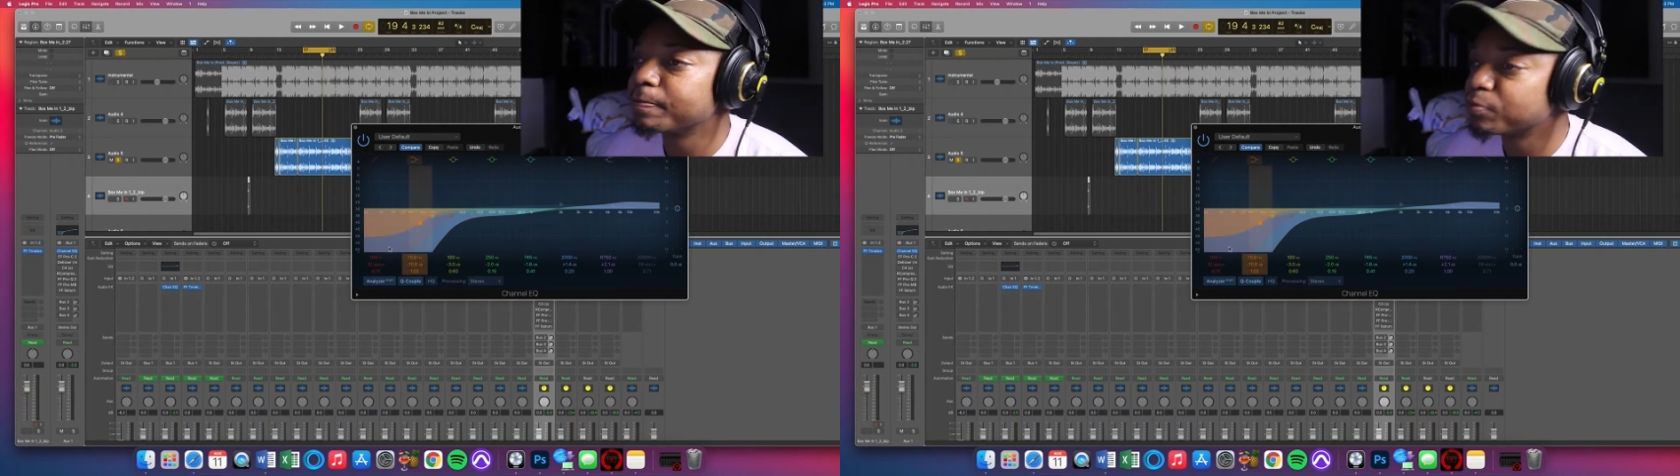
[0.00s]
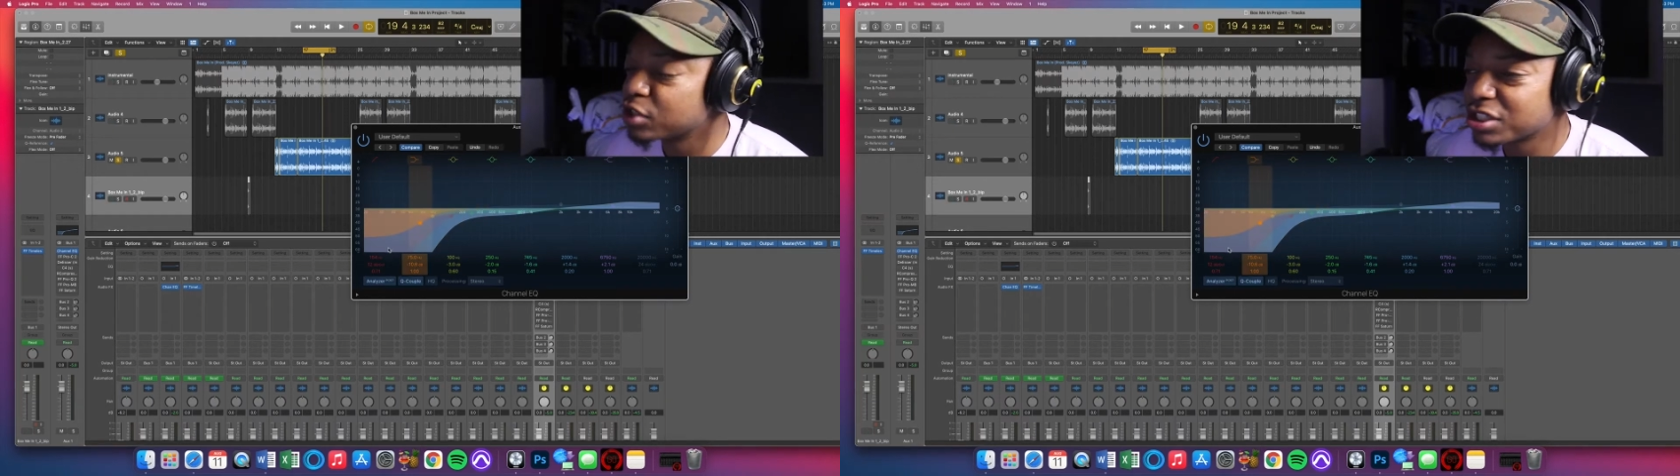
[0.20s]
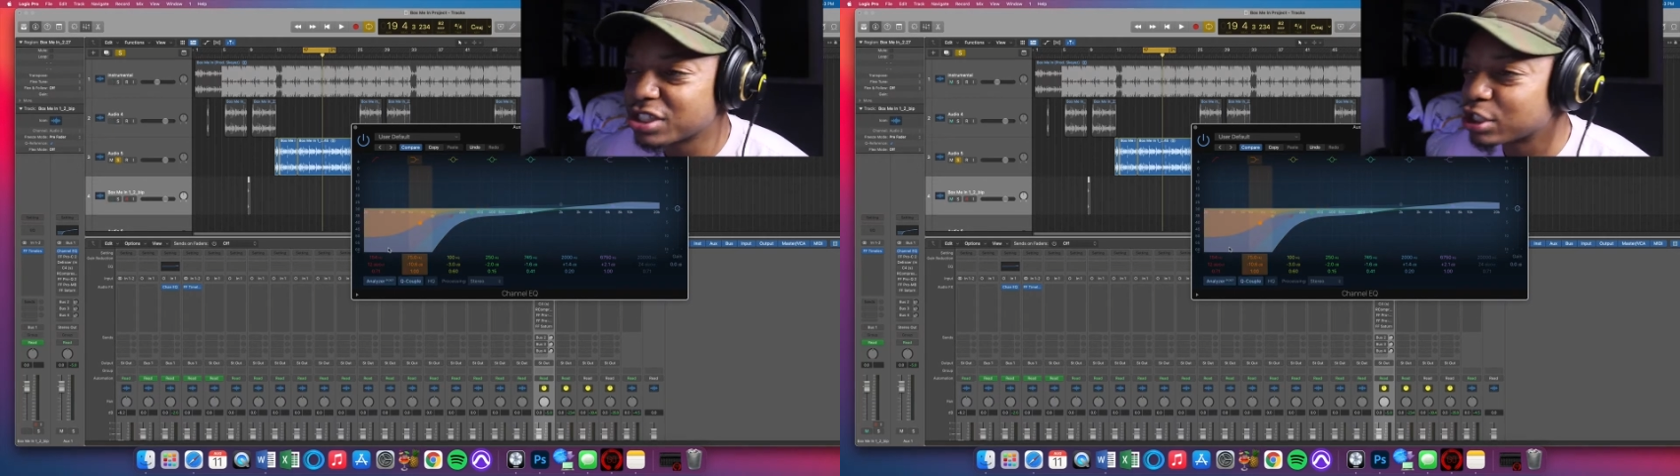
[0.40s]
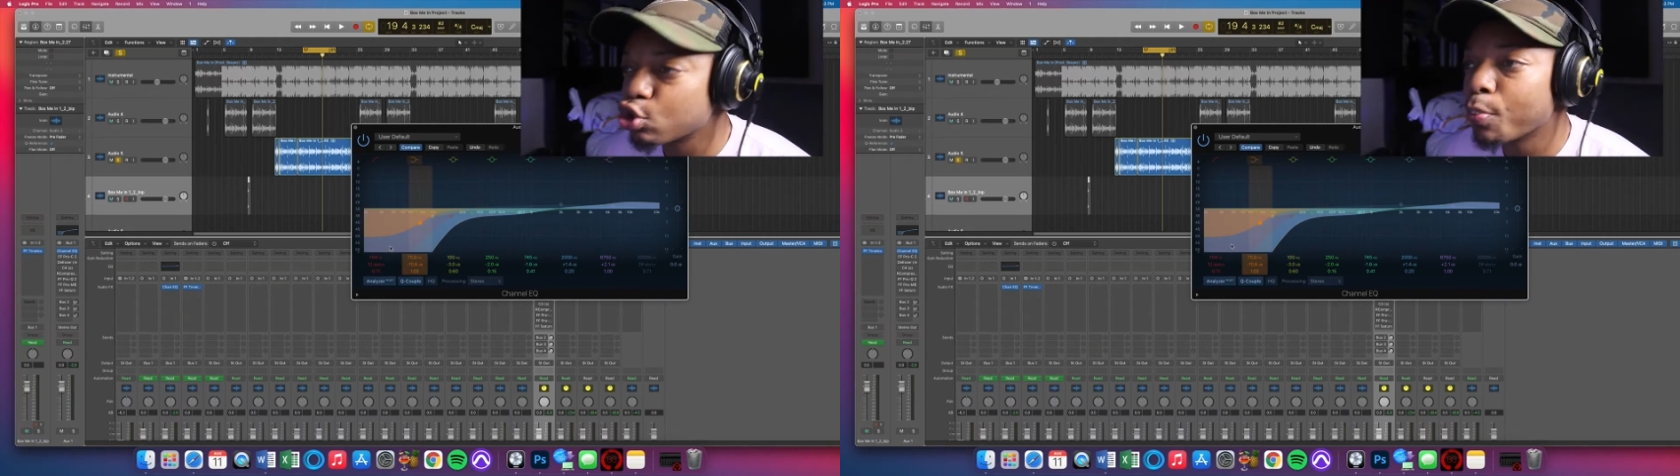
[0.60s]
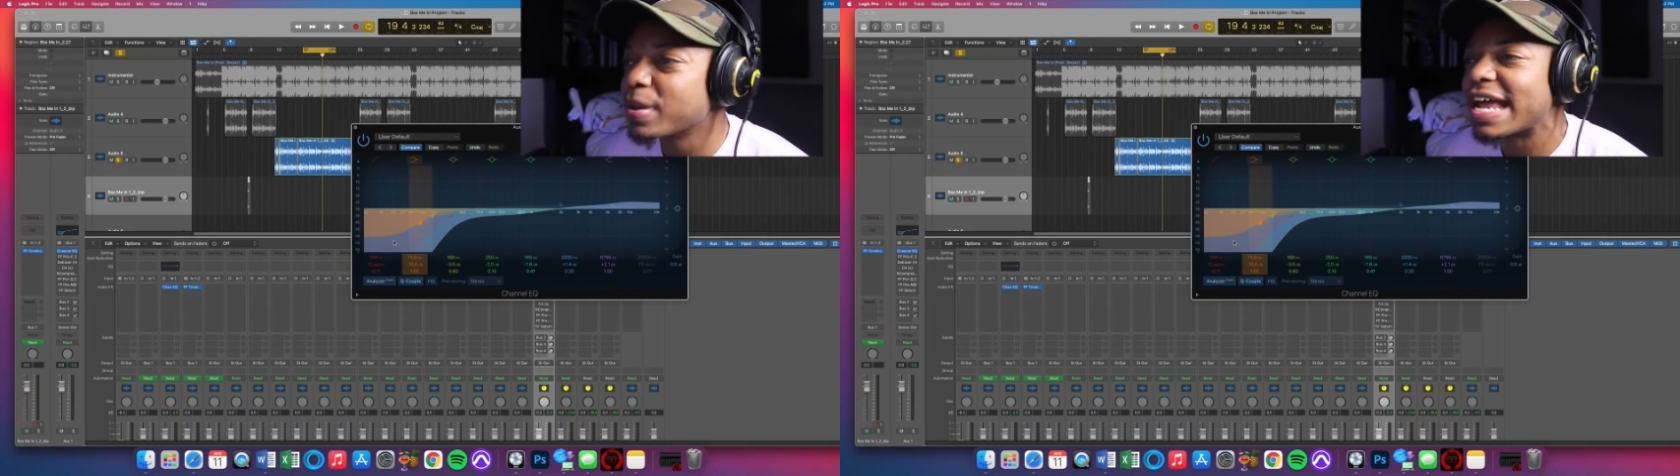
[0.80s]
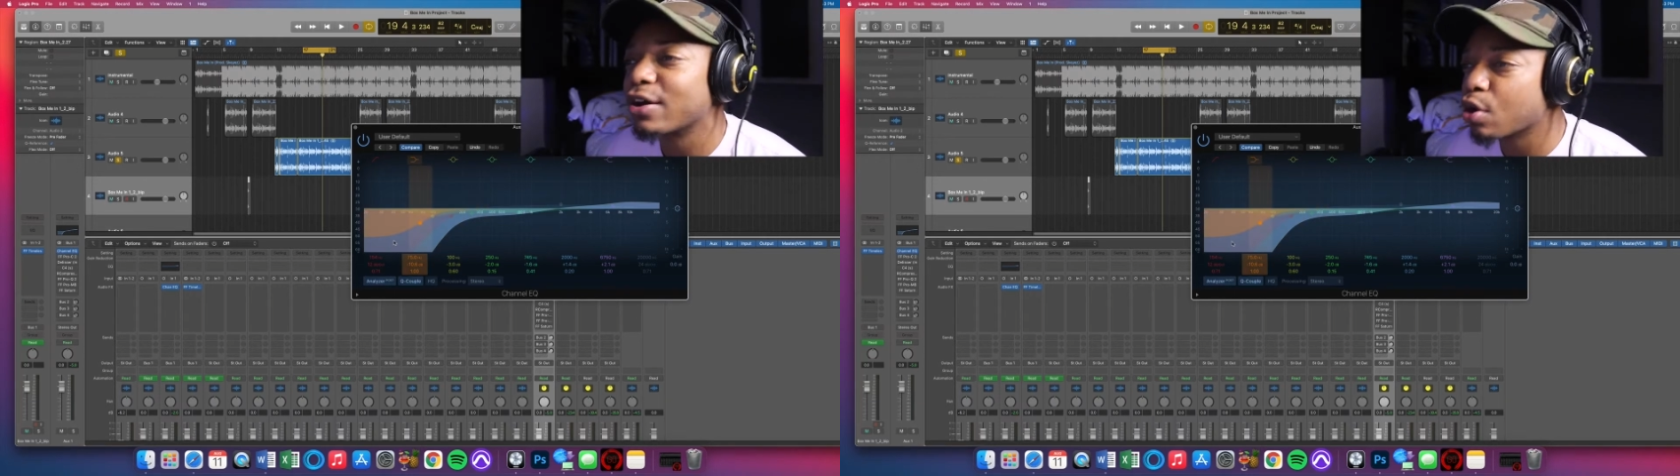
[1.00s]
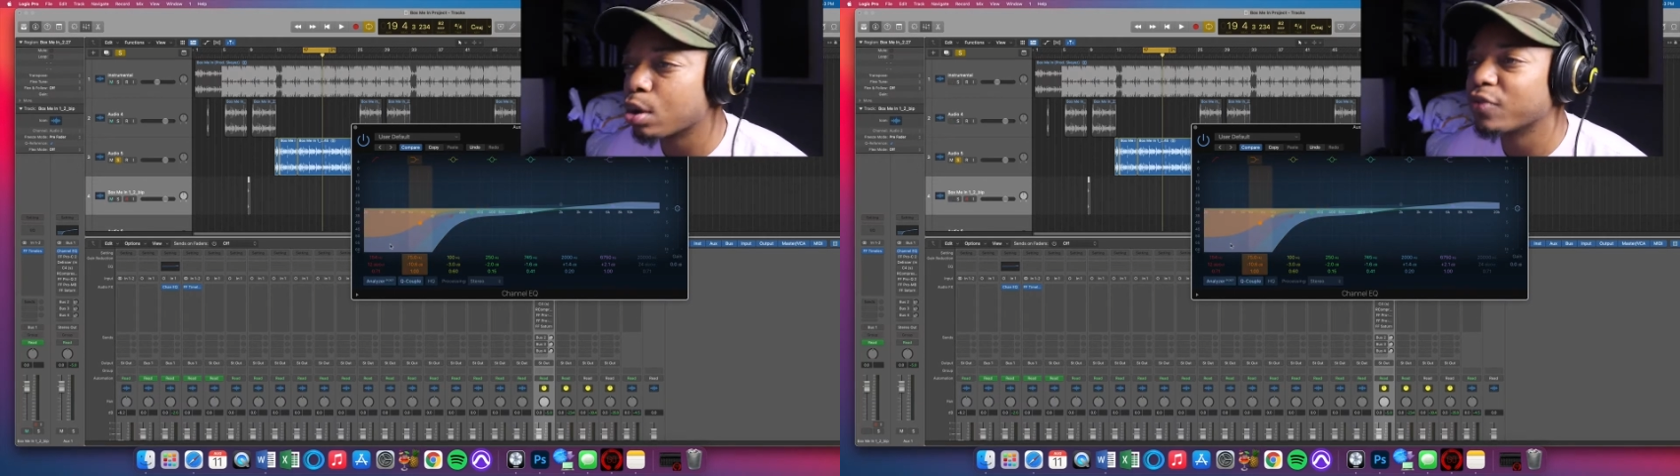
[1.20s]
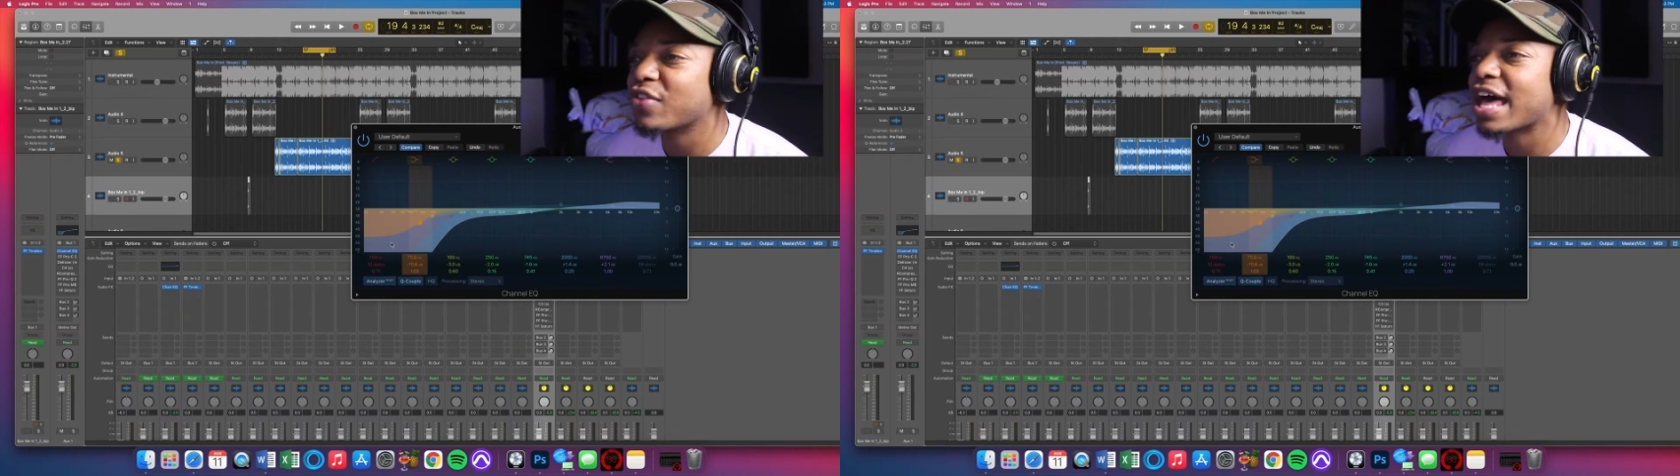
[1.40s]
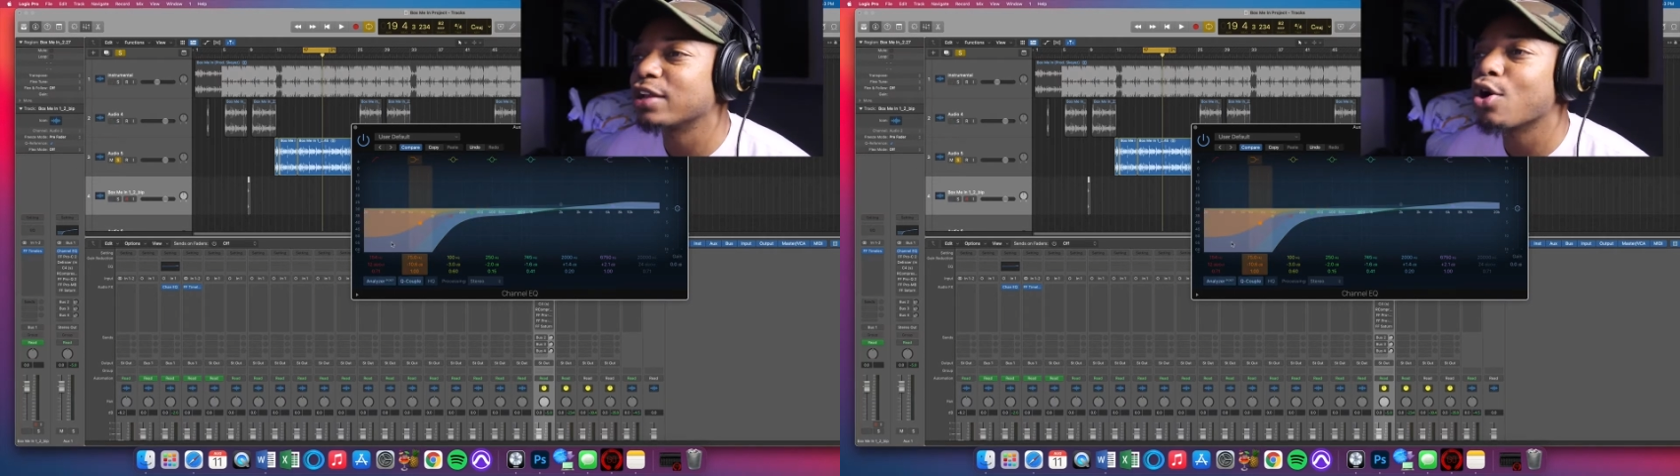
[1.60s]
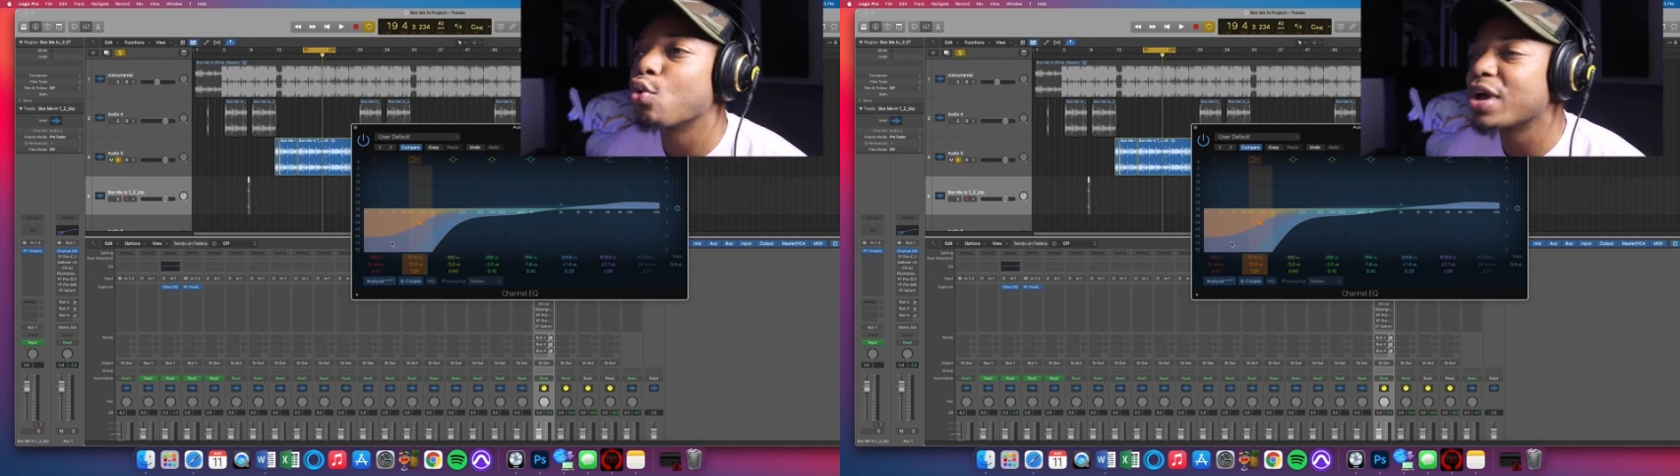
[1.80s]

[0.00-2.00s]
Just scooping out all of that low